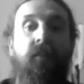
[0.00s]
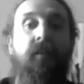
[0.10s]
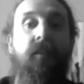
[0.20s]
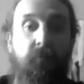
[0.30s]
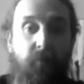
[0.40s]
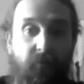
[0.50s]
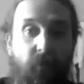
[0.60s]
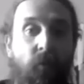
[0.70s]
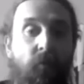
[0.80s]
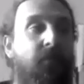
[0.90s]
as
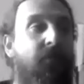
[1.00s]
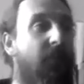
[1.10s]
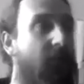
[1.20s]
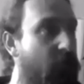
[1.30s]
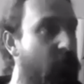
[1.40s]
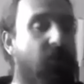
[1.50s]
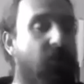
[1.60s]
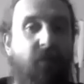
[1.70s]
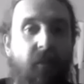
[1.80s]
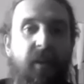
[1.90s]
performers, and it was just a
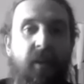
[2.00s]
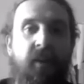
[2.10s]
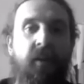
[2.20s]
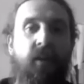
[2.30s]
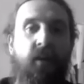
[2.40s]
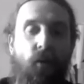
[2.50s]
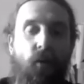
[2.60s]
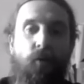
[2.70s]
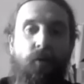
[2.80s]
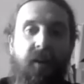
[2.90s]
very
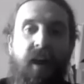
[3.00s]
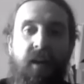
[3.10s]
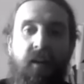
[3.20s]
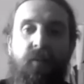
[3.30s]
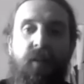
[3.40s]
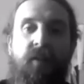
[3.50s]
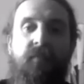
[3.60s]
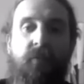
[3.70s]
organic thing. There was